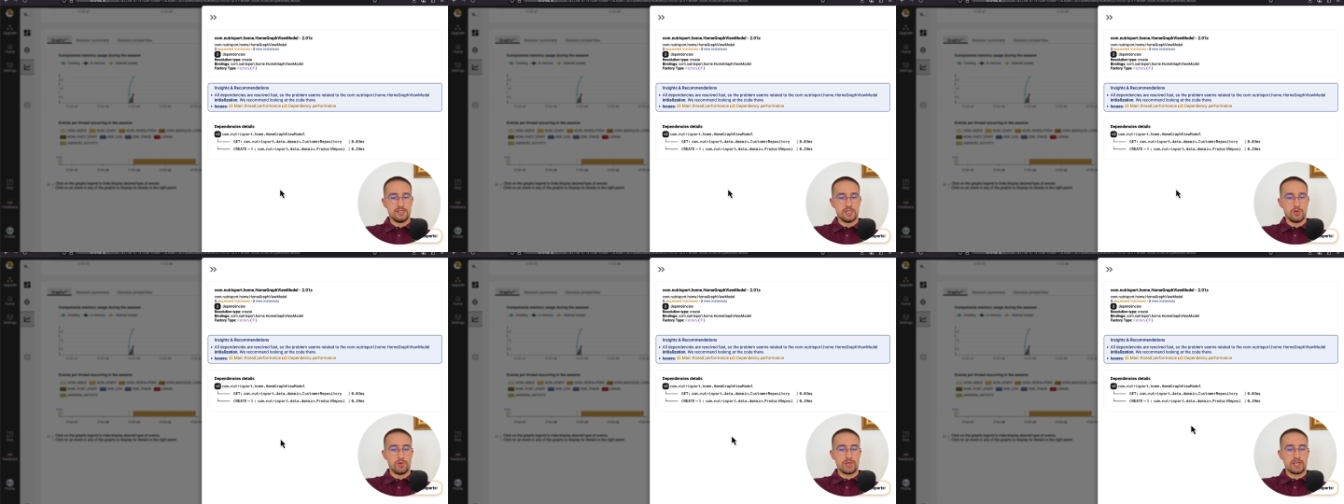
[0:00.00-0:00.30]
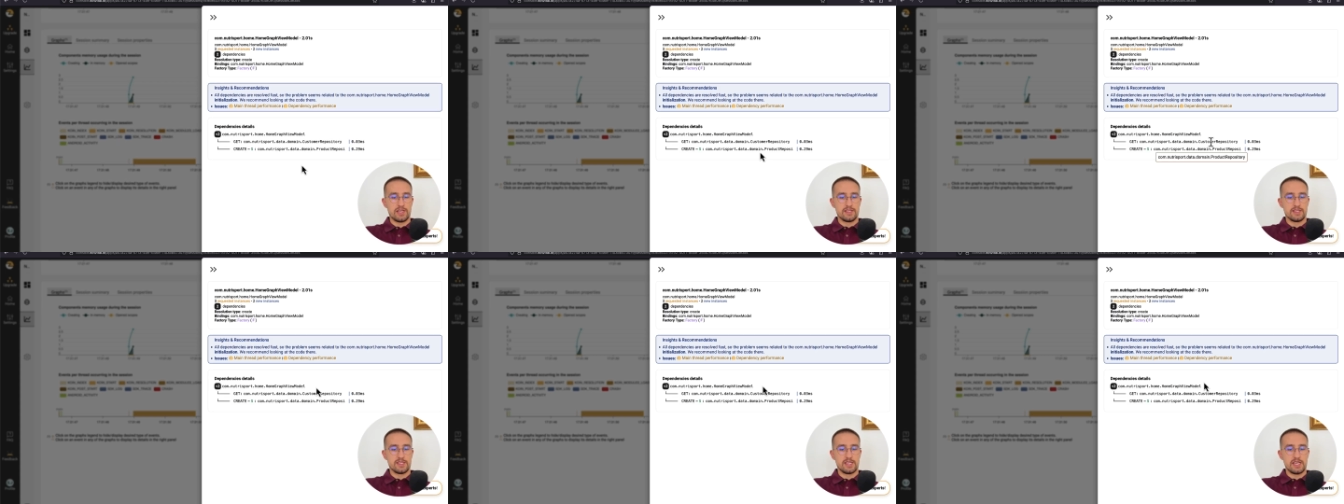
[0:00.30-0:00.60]
So we
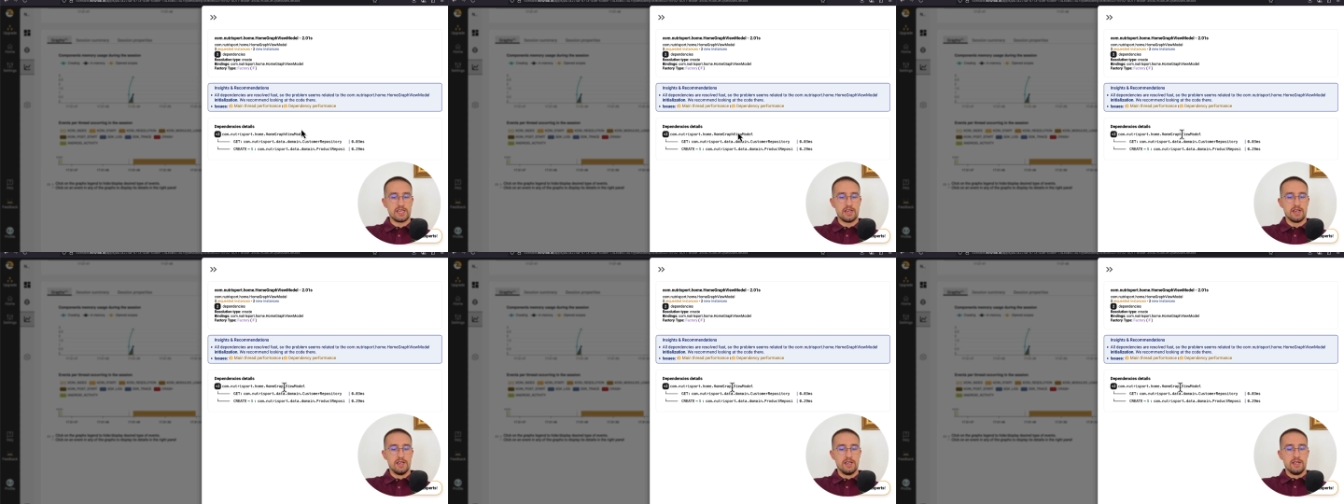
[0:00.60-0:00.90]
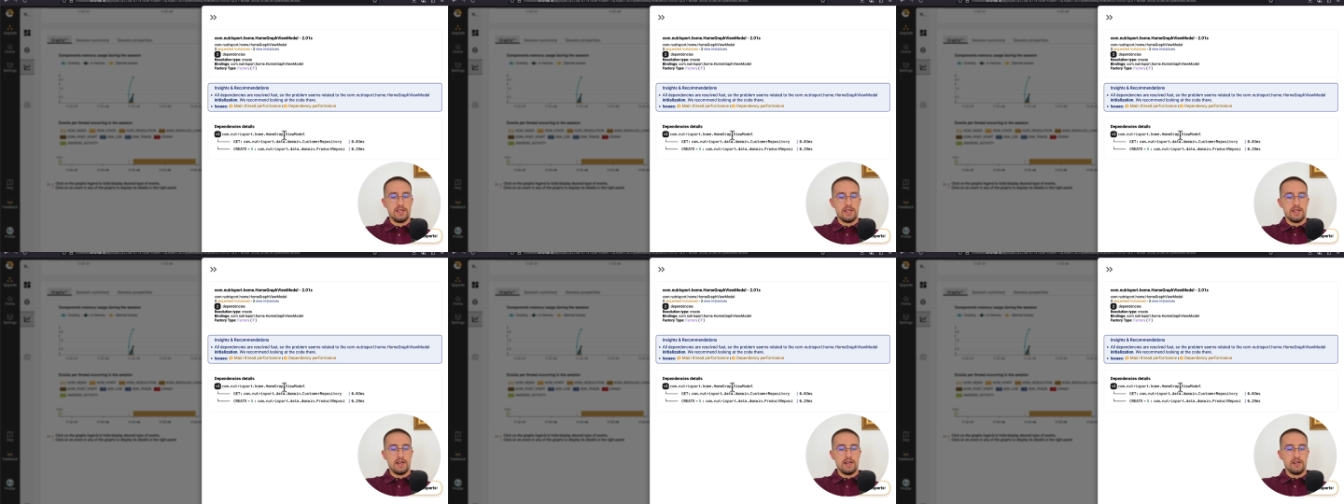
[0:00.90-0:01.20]
can see
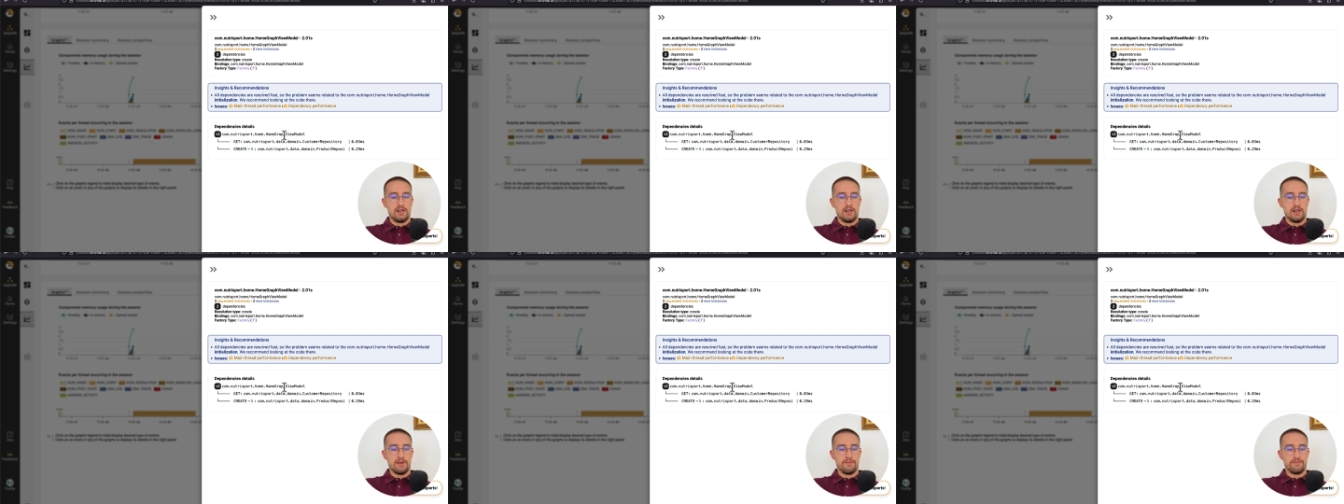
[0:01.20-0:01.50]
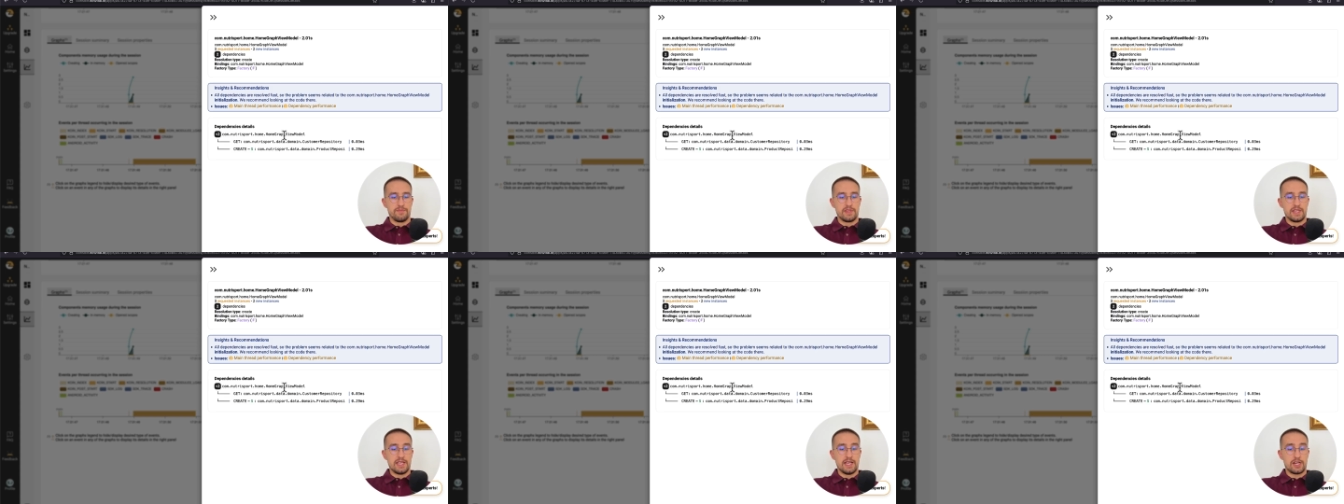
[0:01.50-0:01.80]

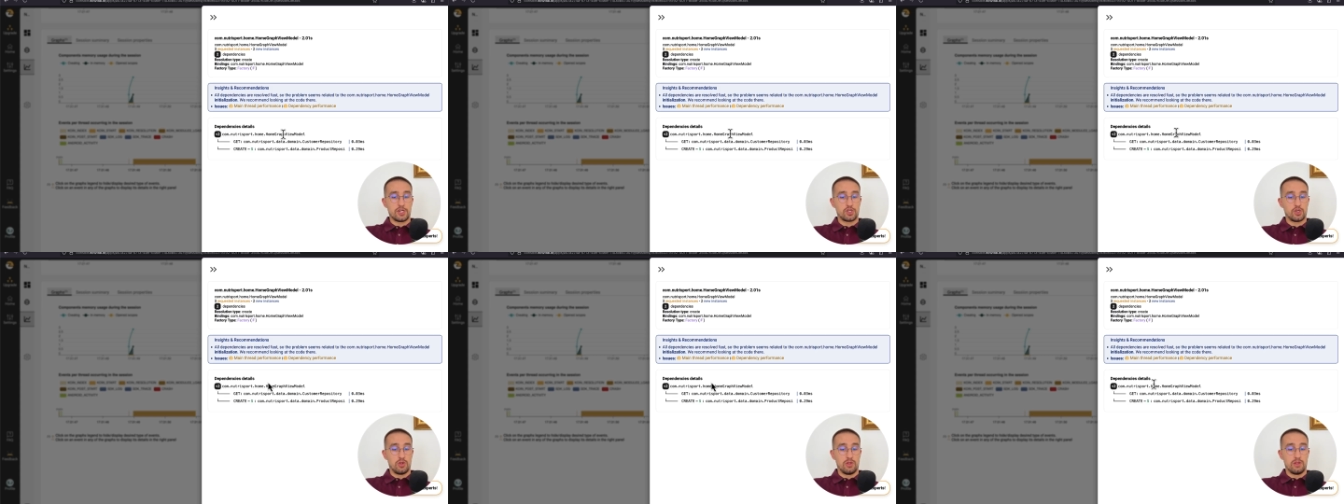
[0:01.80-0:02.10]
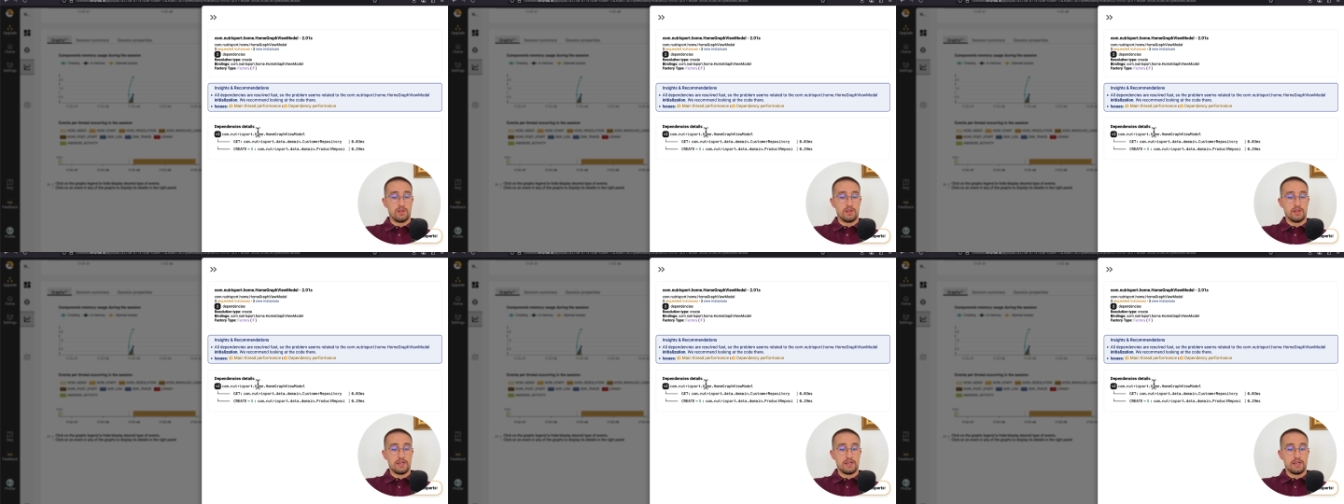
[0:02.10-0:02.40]
the
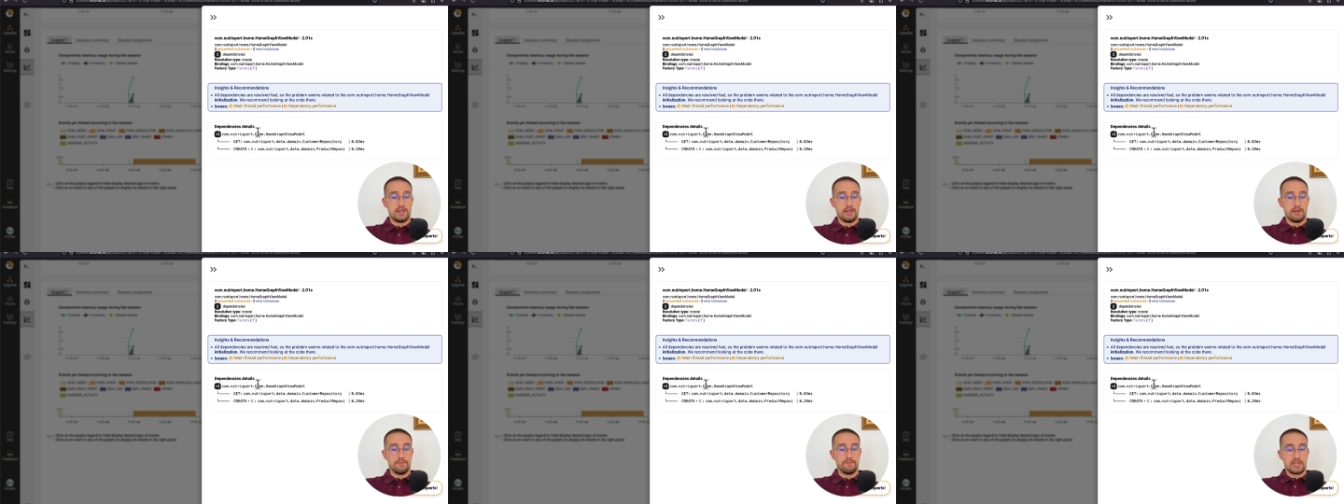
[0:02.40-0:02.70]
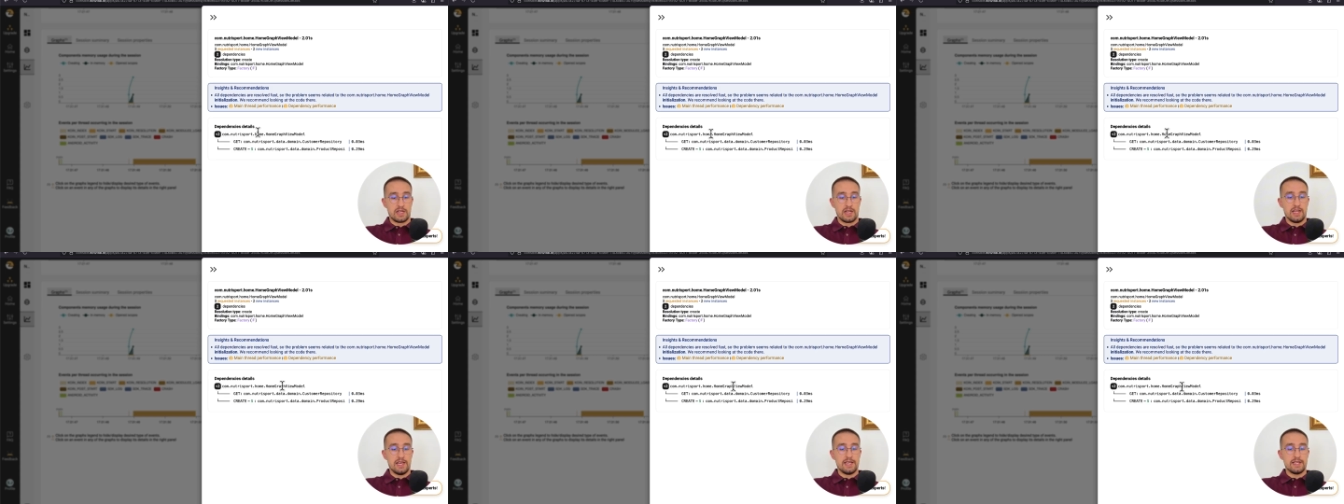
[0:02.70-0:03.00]
actual
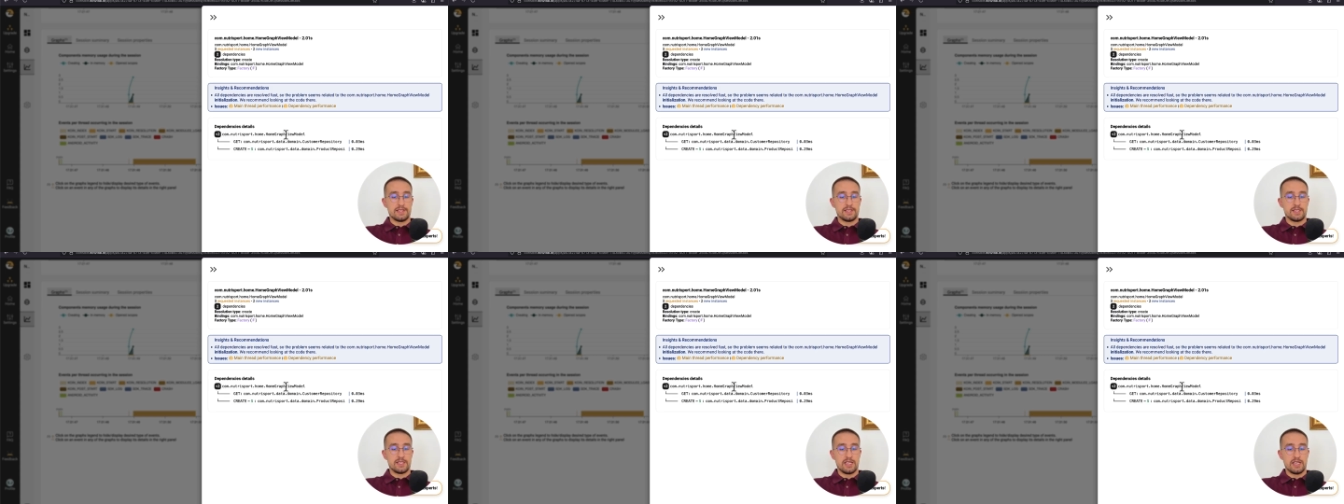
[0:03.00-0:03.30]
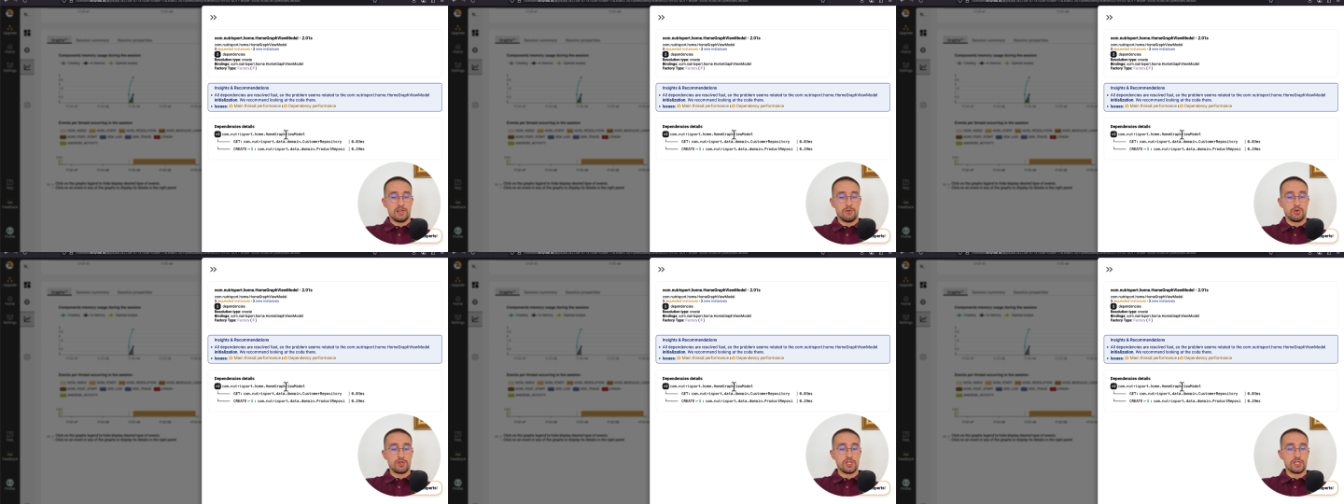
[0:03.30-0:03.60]
class
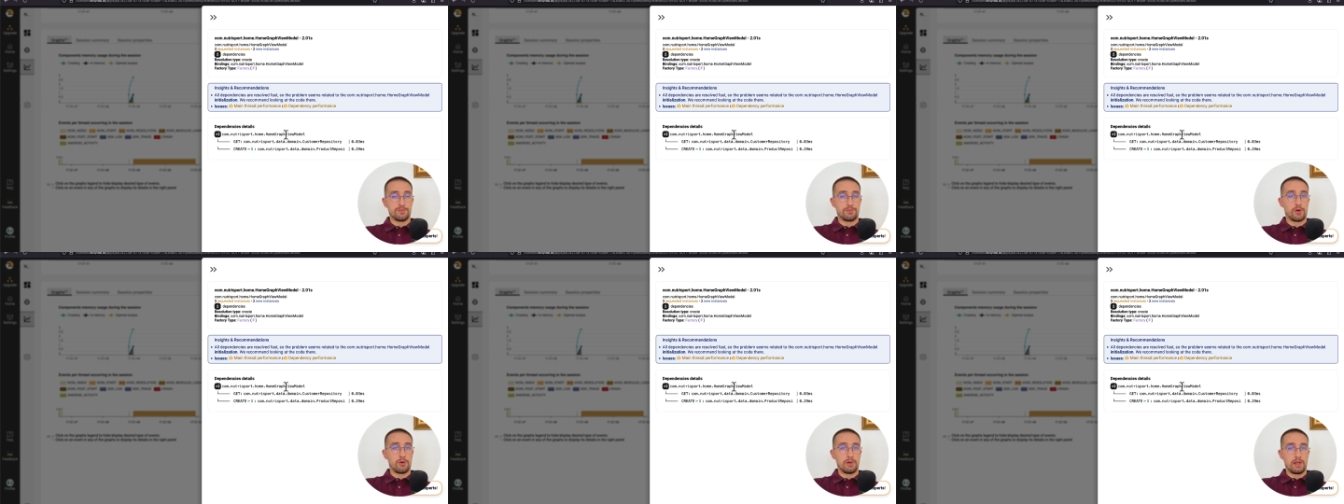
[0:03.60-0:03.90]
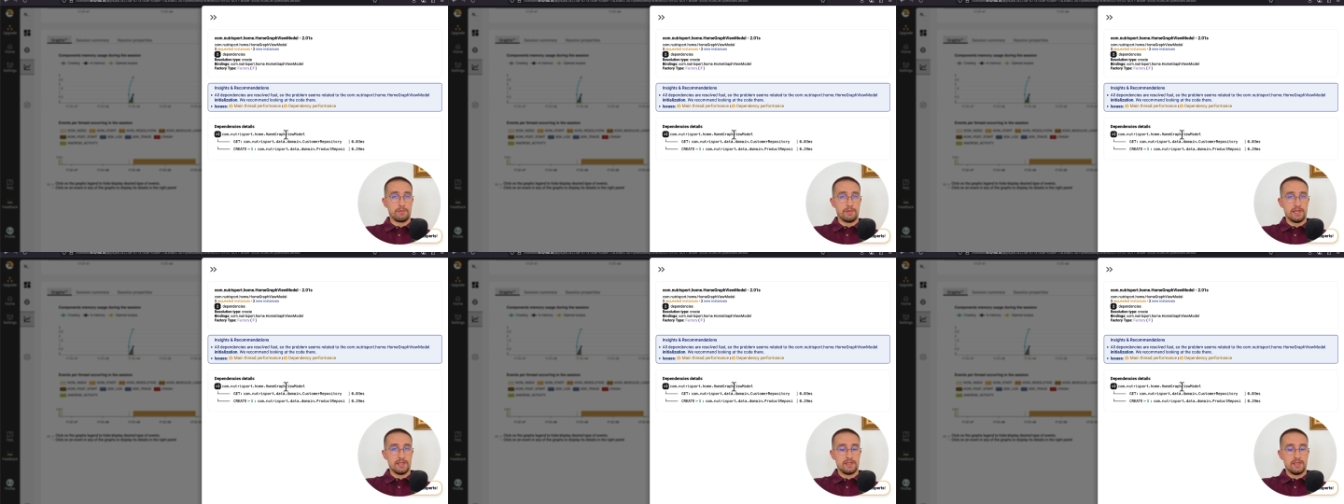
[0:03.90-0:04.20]
which is
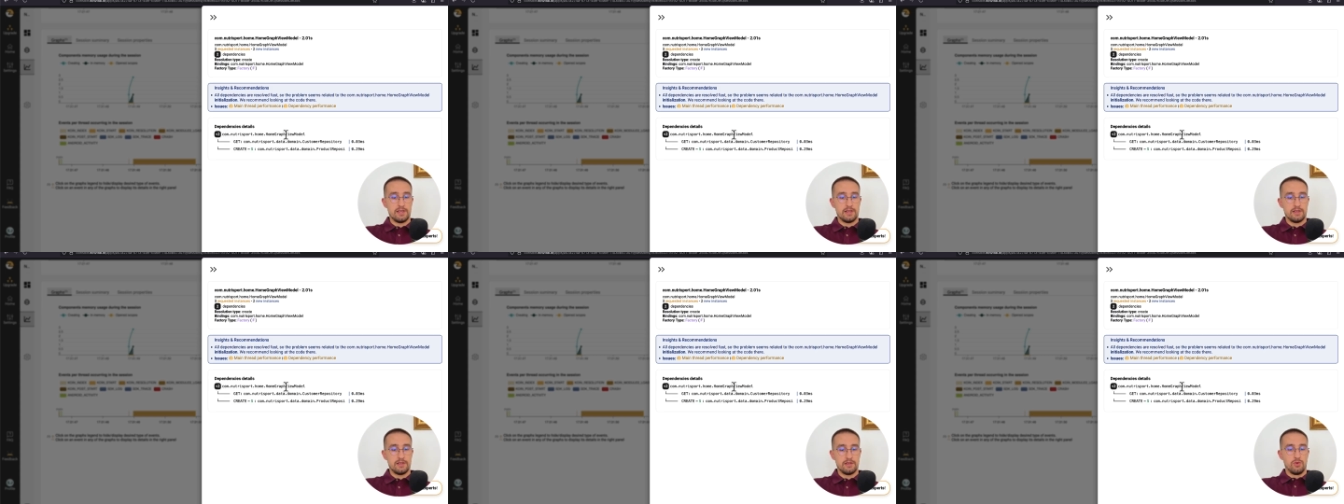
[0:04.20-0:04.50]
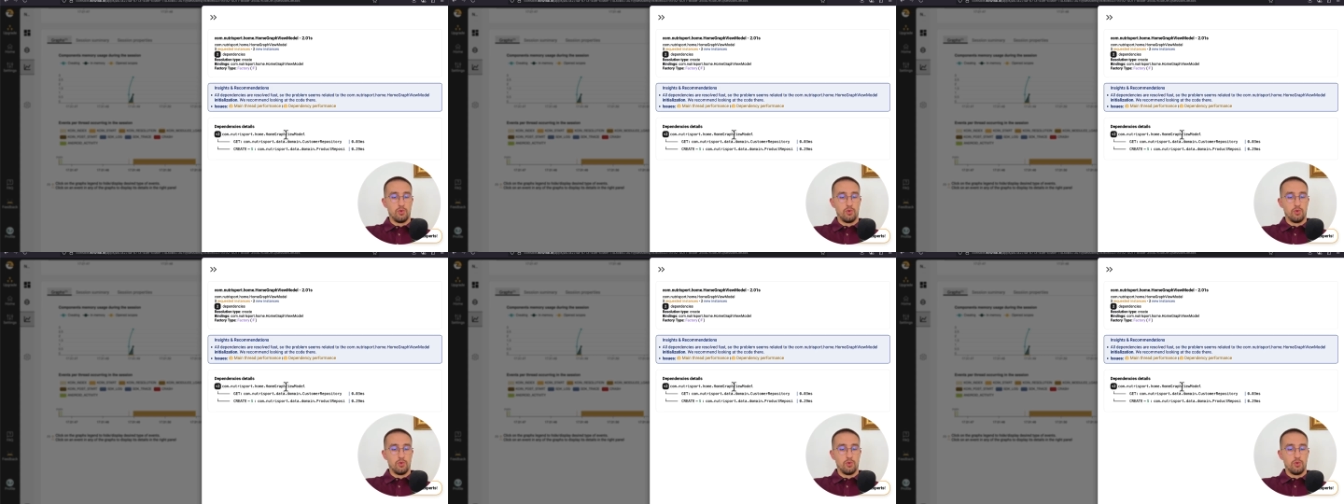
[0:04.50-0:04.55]
problematic.